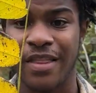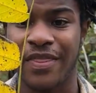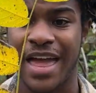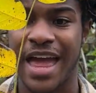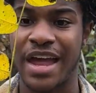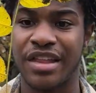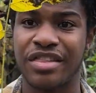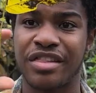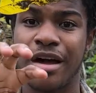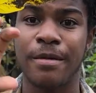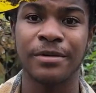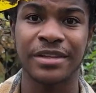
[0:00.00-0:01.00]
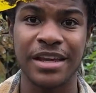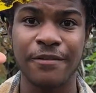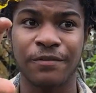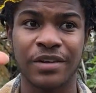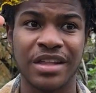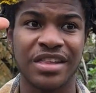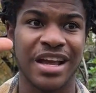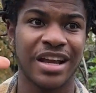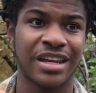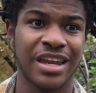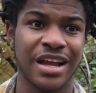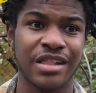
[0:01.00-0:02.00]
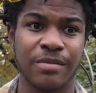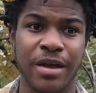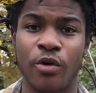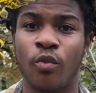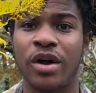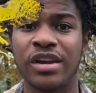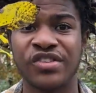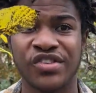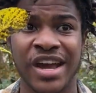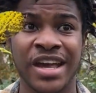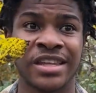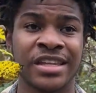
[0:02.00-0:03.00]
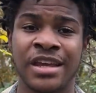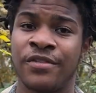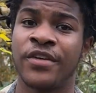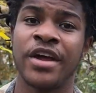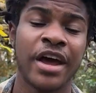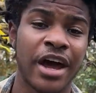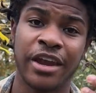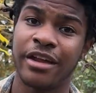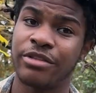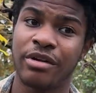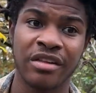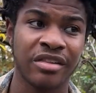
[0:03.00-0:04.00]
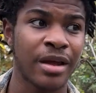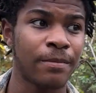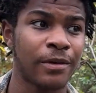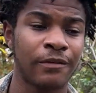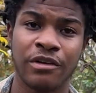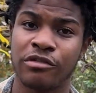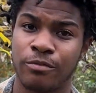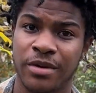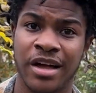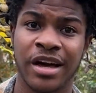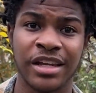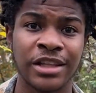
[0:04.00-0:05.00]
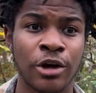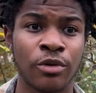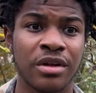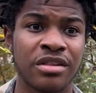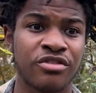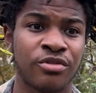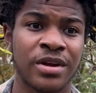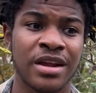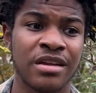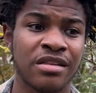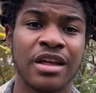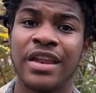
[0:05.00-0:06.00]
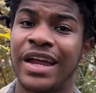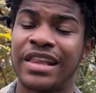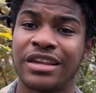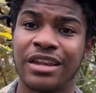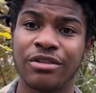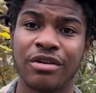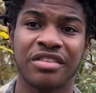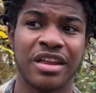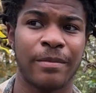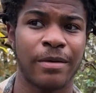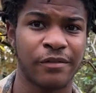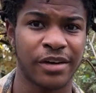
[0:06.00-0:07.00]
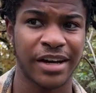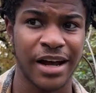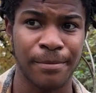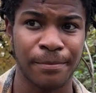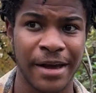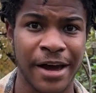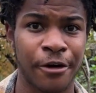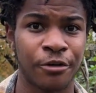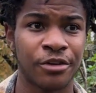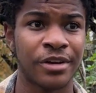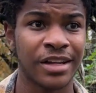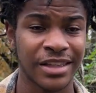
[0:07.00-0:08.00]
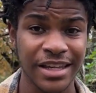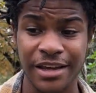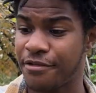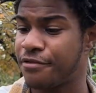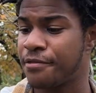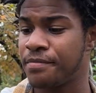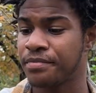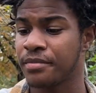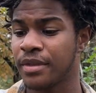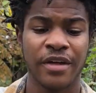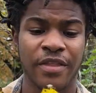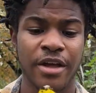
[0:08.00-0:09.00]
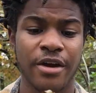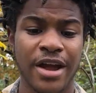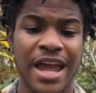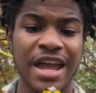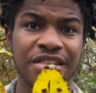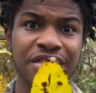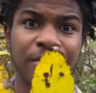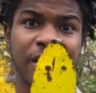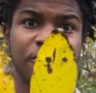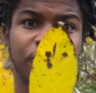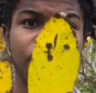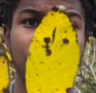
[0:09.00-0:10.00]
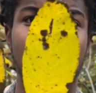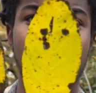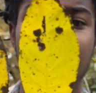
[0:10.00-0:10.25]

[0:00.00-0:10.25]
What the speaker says: that has sub-leaflets that connect to make one giant leaf. Another example of this would be honey locust trees. That's another example of a compound leaf. They are asymmetrical.